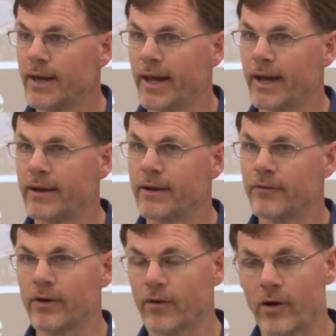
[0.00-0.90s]
And
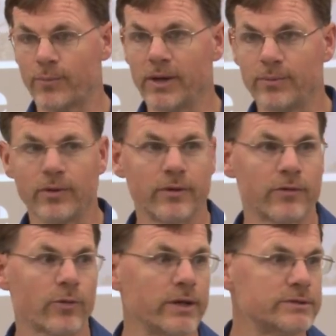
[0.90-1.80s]
there are people in
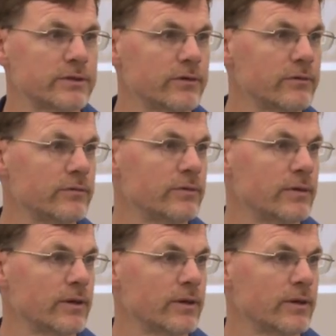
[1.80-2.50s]
the region who,